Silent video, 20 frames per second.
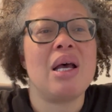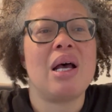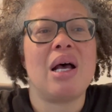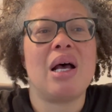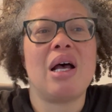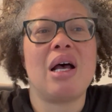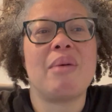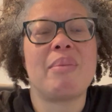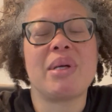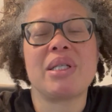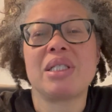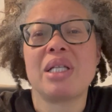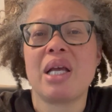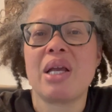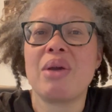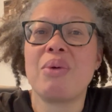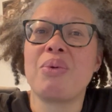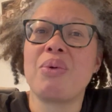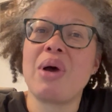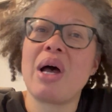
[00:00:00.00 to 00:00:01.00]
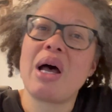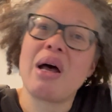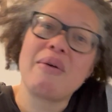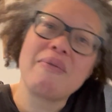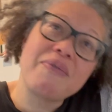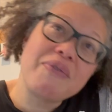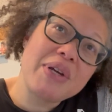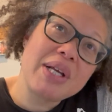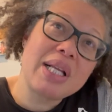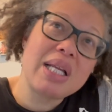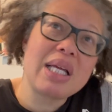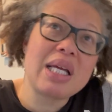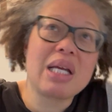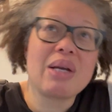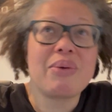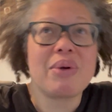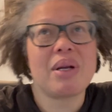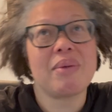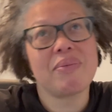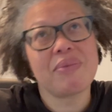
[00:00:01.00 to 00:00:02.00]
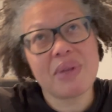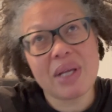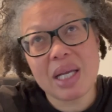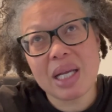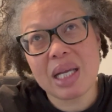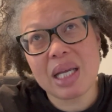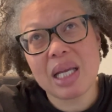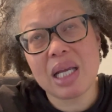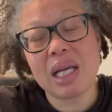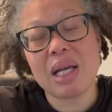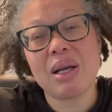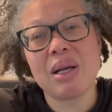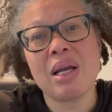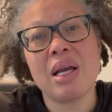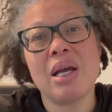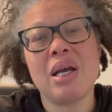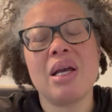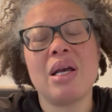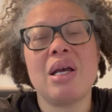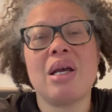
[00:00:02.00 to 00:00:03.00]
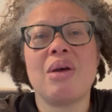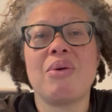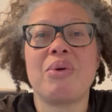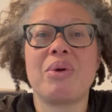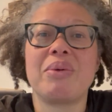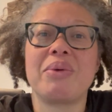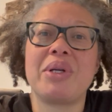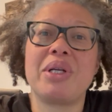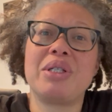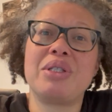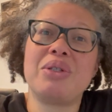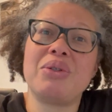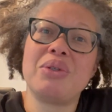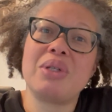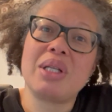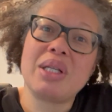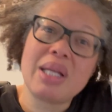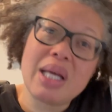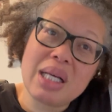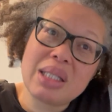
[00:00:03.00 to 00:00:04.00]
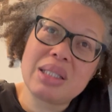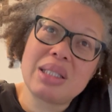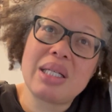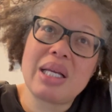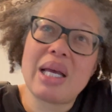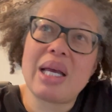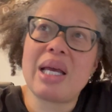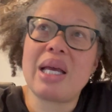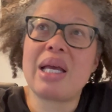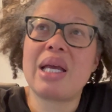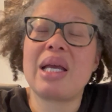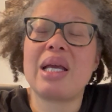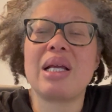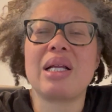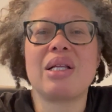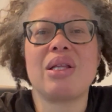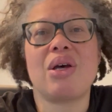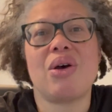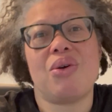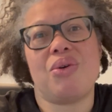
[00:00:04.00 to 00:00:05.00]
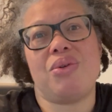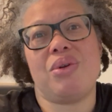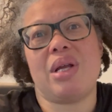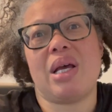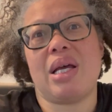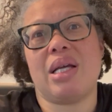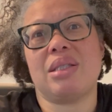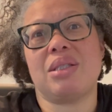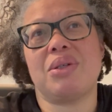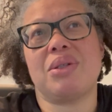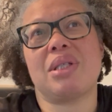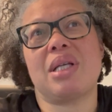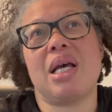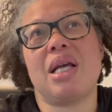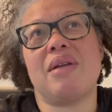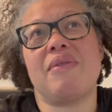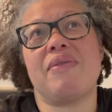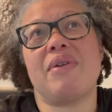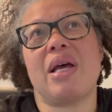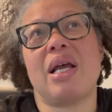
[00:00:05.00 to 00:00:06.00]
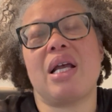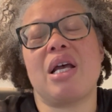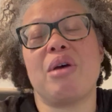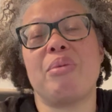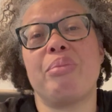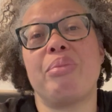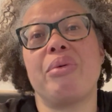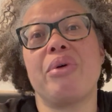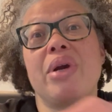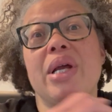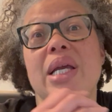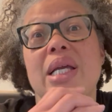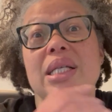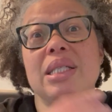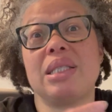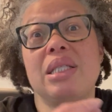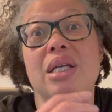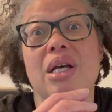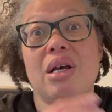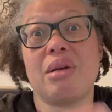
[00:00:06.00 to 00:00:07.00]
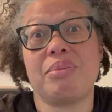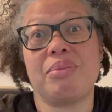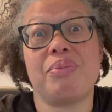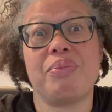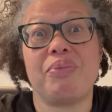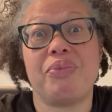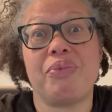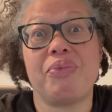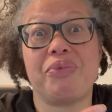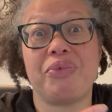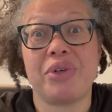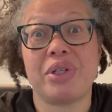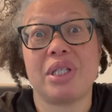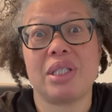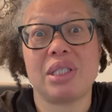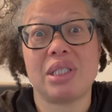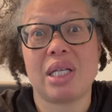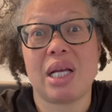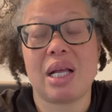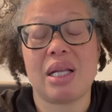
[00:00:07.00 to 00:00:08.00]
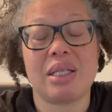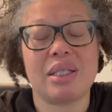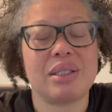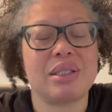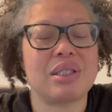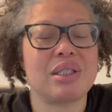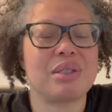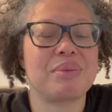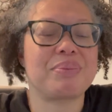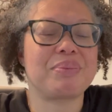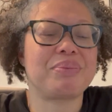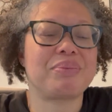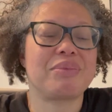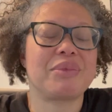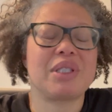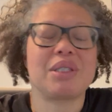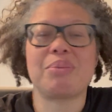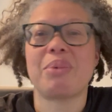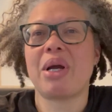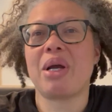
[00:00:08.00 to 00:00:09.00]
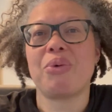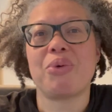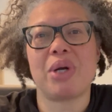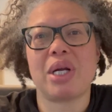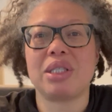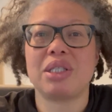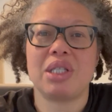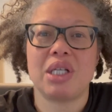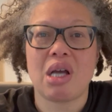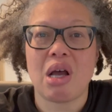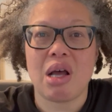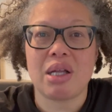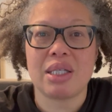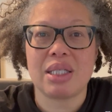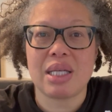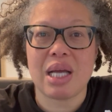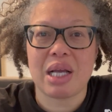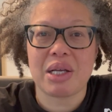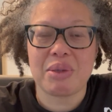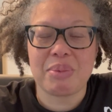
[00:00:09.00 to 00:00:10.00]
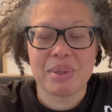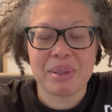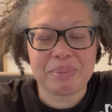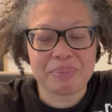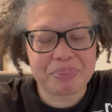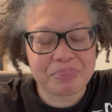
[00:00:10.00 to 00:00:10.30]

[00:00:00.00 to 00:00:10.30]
I tell you how I'm feeling, what I'm thinking, what I'm going to do the next day, the whole nine. So it's kind of like a brain dump for this challenge. It's probably what I should have called the document,